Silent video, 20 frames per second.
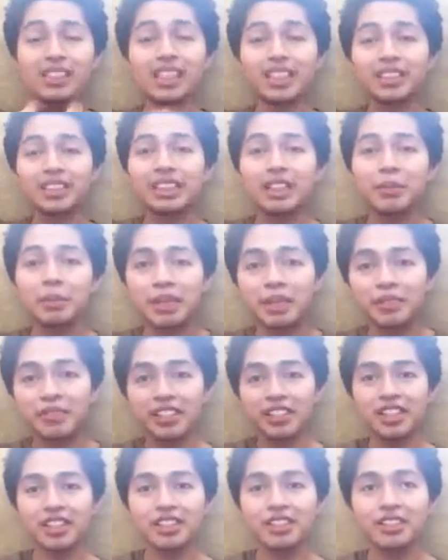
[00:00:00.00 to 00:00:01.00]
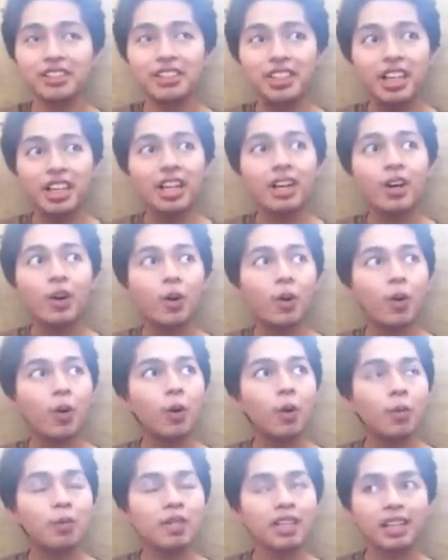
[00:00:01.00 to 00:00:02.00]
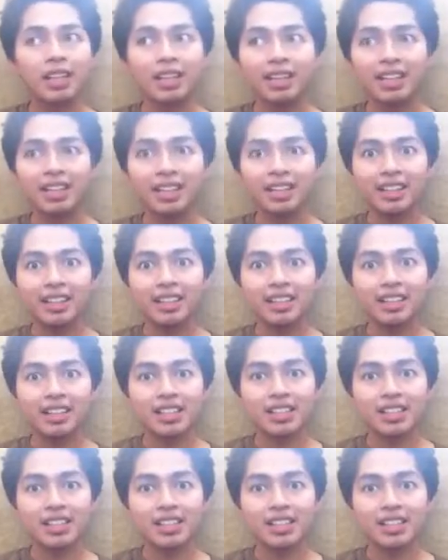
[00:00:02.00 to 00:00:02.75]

And I was gonna make a video. Oh my god! And